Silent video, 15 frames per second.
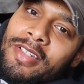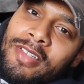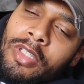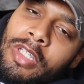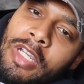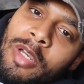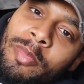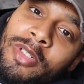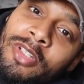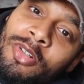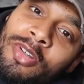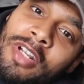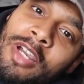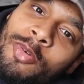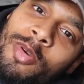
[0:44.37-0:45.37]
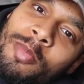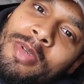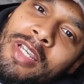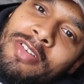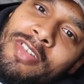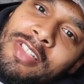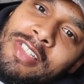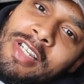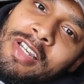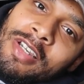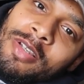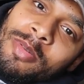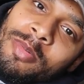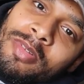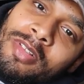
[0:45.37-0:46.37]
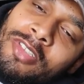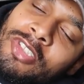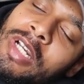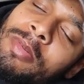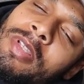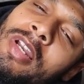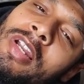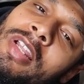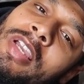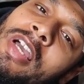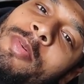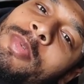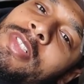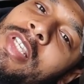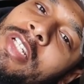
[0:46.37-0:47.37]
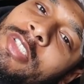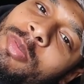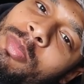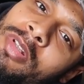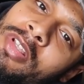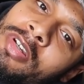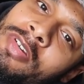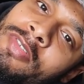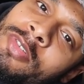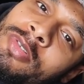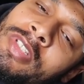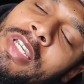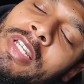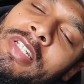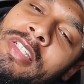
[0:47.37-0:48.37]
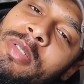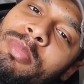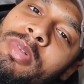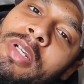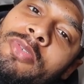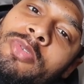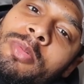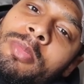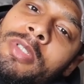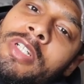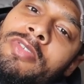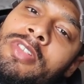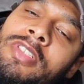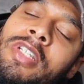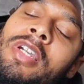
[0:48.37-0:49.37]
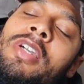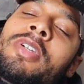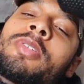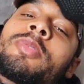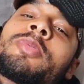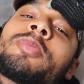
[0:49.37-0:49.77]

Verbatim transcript: Do y'all be doing that with me every time? Drop down in the comment section below if you take a deep breath with me every time.